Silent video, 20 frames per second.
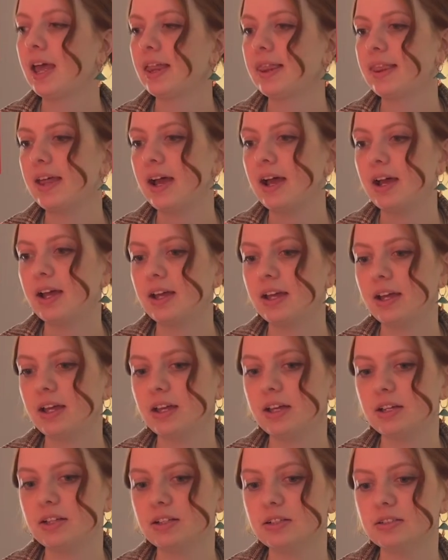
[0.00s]
That
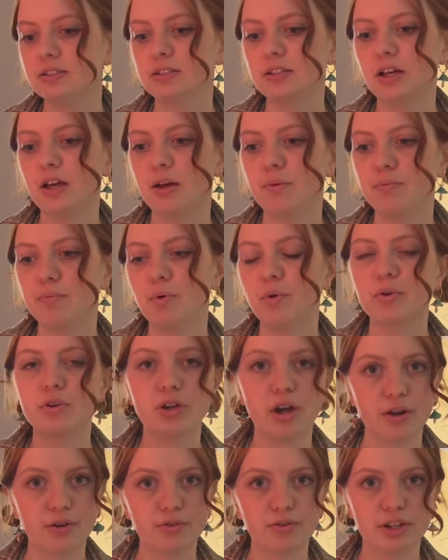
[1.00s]
is more
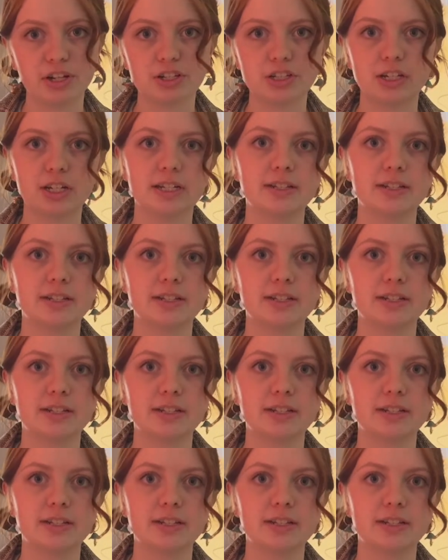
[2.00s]
nonfiction.